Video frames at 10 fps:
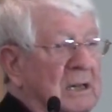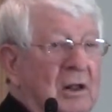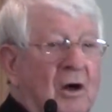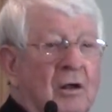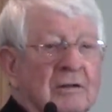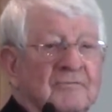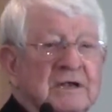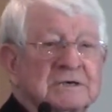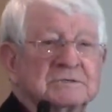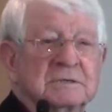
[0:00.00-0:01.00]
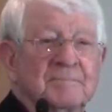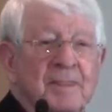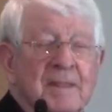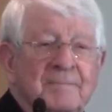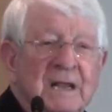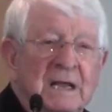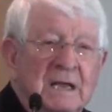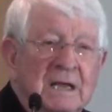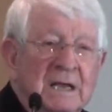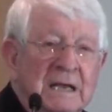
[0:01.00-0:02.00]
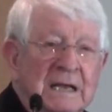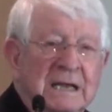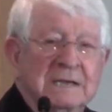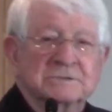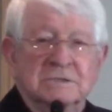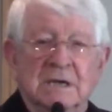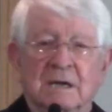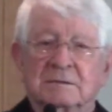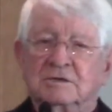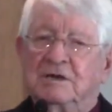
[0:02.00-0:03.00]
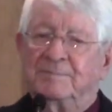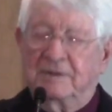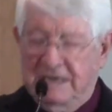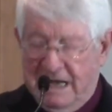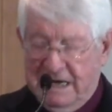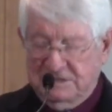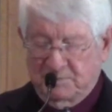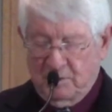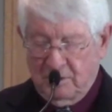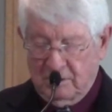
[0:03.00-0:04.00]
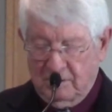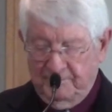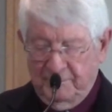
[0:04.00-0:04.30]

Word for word: All of this is the tip of the iceberg